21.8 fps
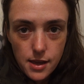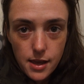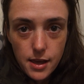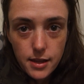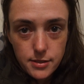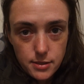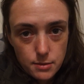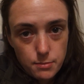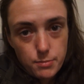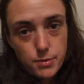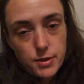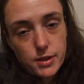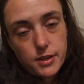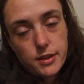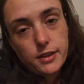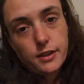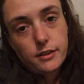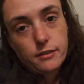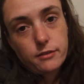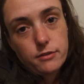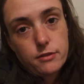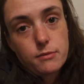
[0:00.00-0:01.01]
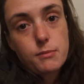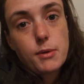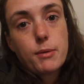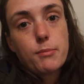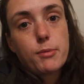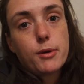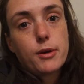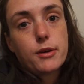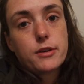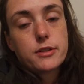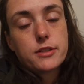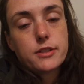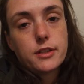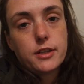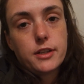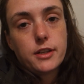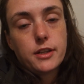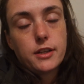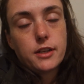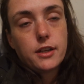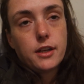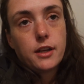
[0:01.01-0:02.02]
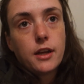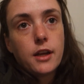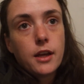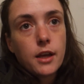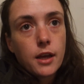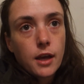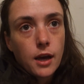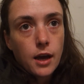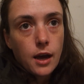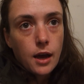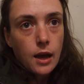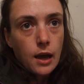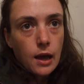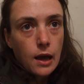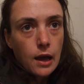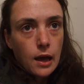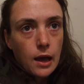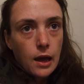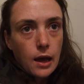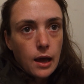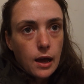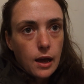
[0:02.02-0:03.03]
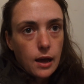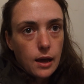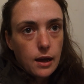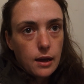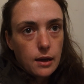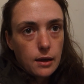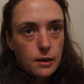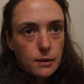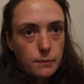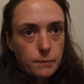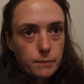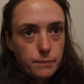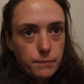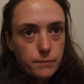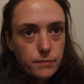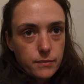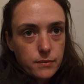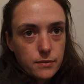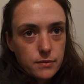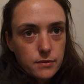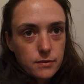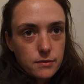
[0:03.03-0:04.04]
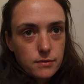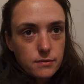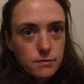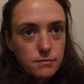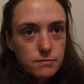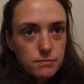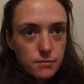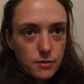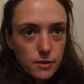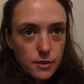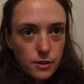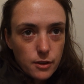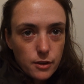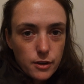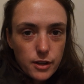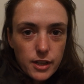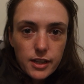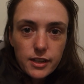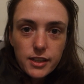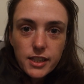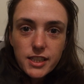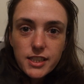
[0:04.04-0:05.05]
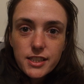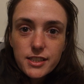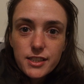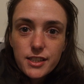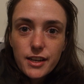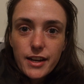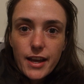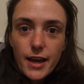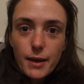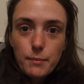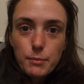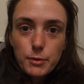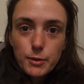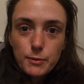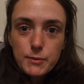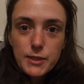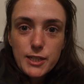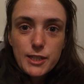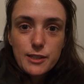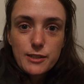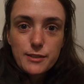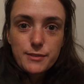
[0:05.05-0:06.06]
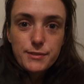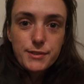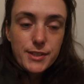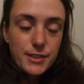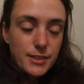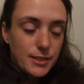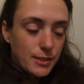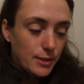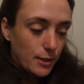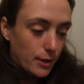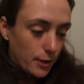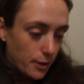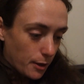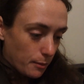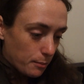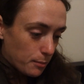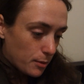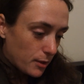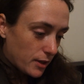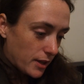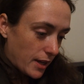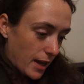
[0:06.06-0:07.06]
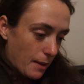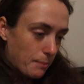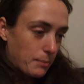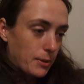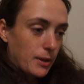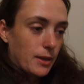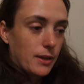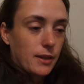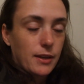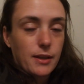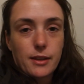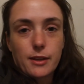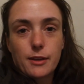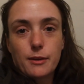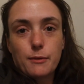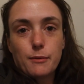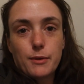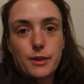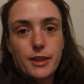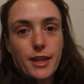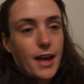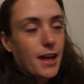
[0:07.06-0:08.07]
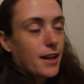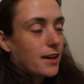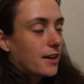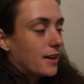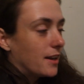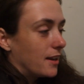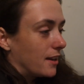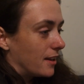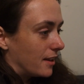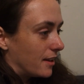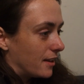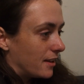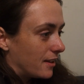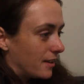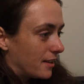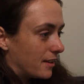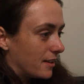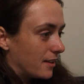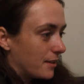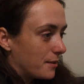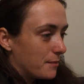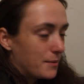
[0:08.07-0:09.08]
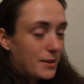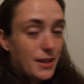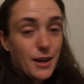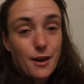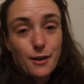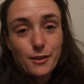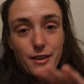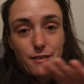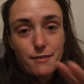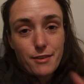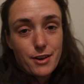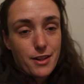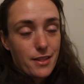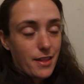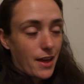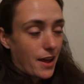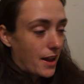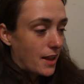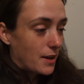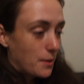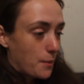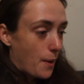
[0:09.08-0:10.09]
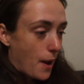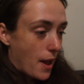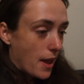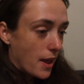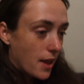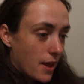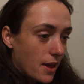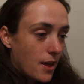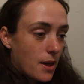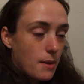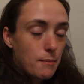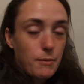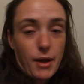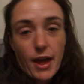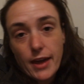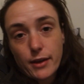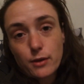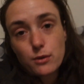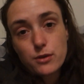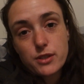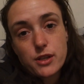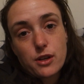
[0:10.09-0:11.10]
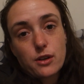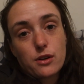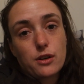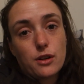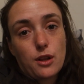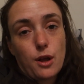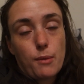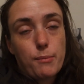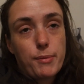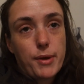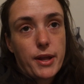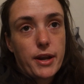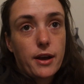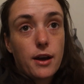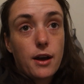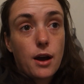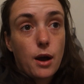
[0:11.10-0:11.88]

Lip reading: That's a big thing for me personally. A lot of healing is going to happen because of it, so I'm pretty happy with that. I'll leave it at that. Anyway, my ankle's gotten a lot better.